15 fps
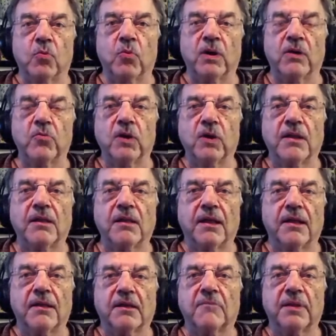One race
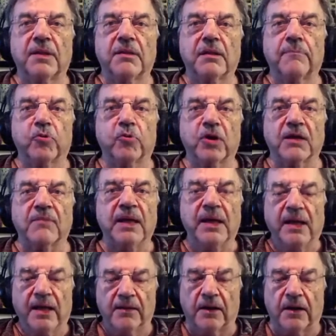has to be supreme,
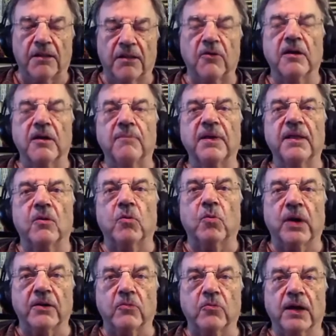and it's going to be the
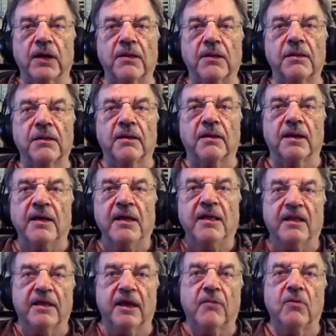white race. And
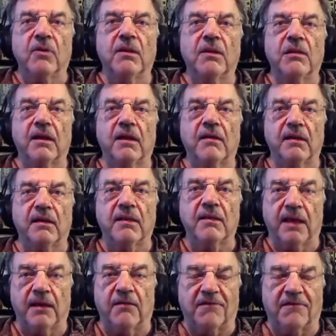that
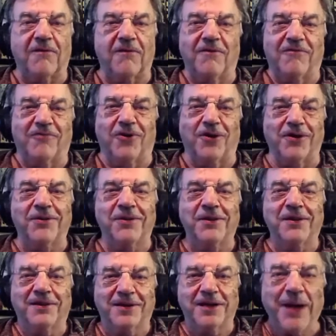is, of course,
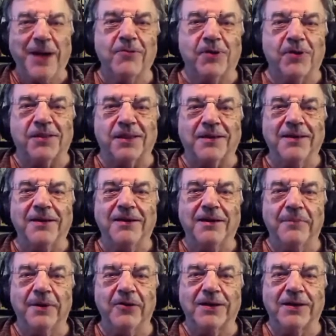democracy,
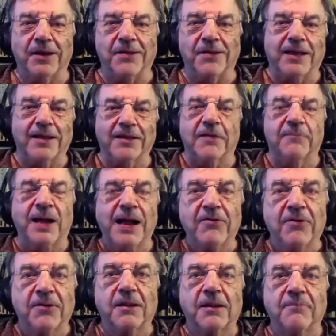American style.
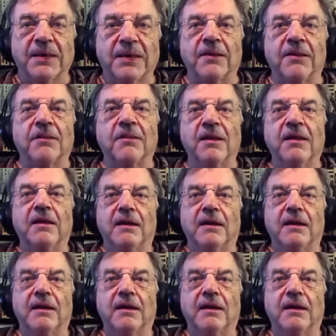Democracy means